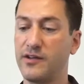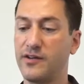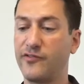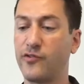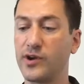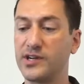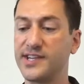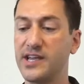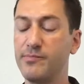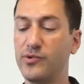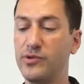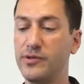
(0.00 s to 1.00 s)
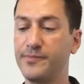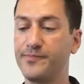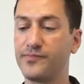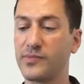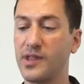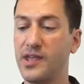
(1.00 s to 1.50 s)
For example,
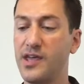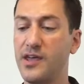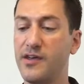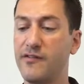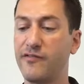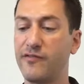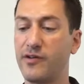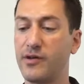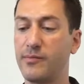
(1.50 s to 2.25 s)
if